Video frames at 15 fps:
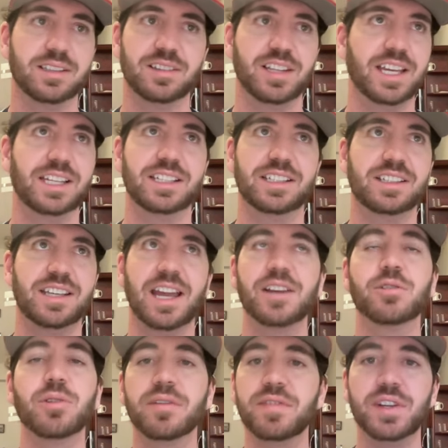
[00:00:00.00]
like
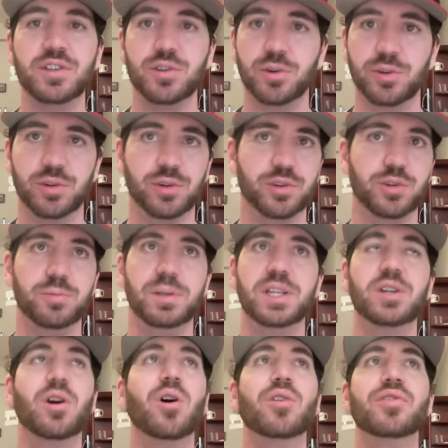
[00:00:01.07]
Ken Griffey Jr. You'd
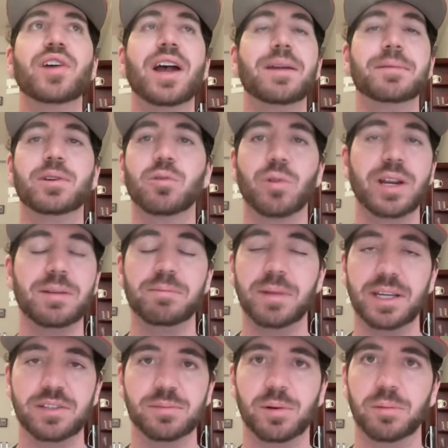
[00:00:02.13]
be an all-time great
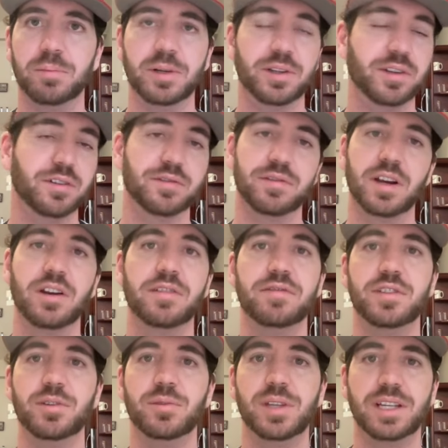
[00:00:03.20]
baseball player. There are very
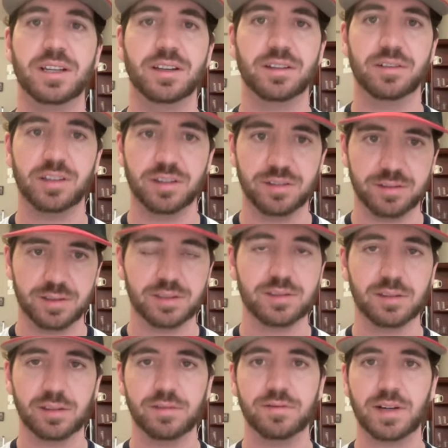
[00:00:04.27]
few that can
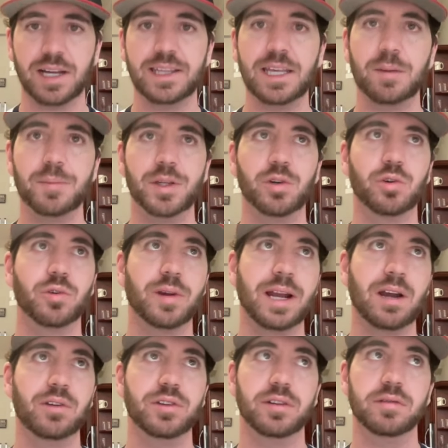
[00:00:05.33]
consistently find that middle
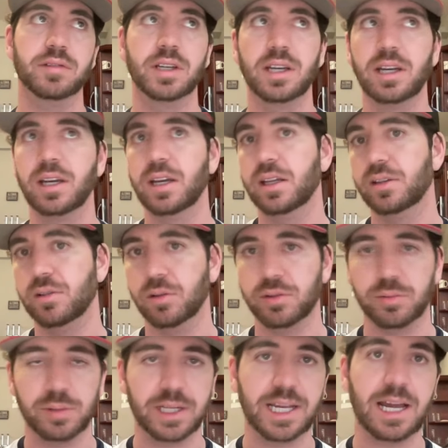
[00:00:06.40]
ground of
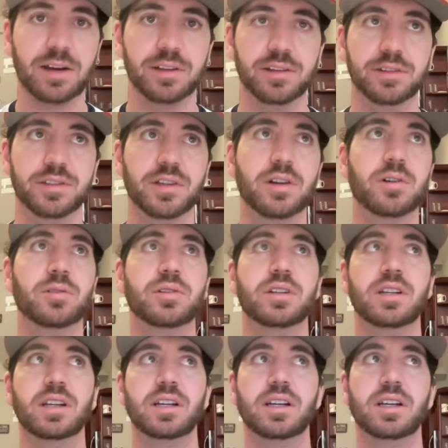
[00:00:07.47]
don't swing out of the zone,